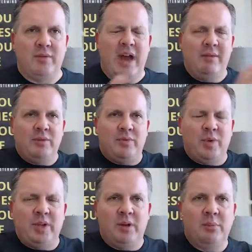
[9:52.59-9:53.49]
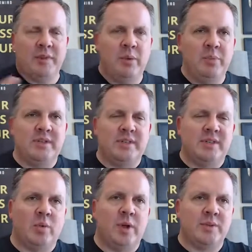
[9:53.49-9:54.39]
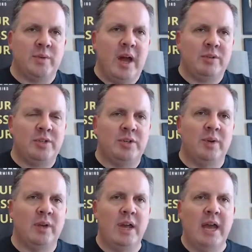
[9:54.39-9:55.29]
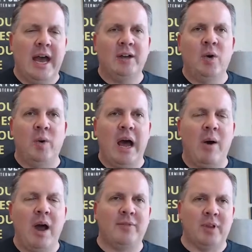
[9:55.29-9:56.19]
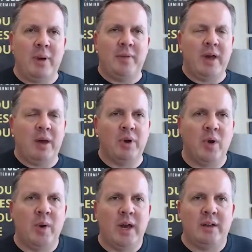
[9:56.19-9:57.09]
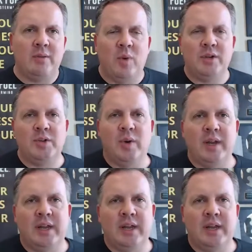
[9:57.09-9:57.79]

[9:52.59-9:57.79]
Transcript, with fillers: having freedom, but the business still runs without you? And I know what how I feel about that, but go ahead and why don't you go ahead and